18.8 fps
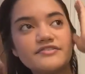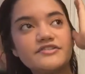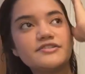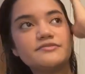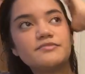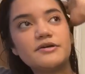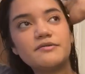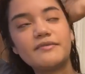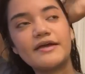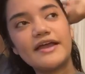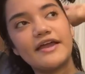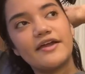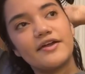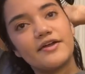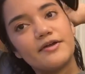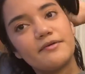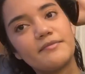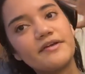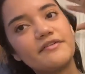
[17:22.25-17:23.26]
to put my
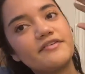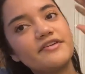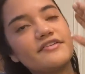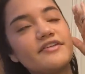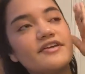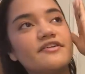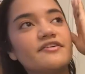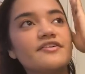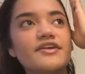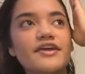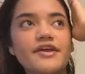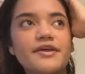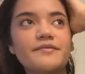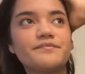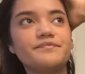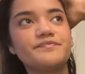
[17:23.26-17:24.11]
hair up every single day.